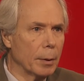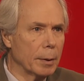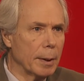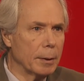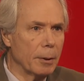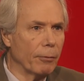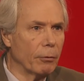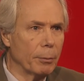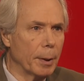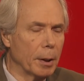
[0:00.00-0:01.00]
Is that different
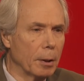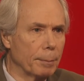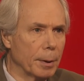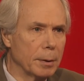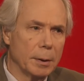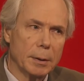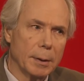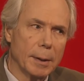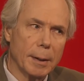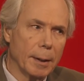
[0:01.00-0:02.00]
from any other place? And they
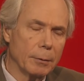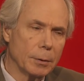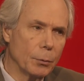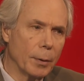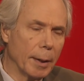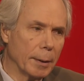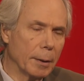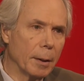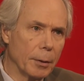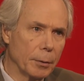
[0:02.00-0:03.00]
said, yeah, they don't do that
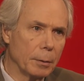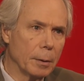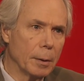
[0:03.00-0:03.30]
in other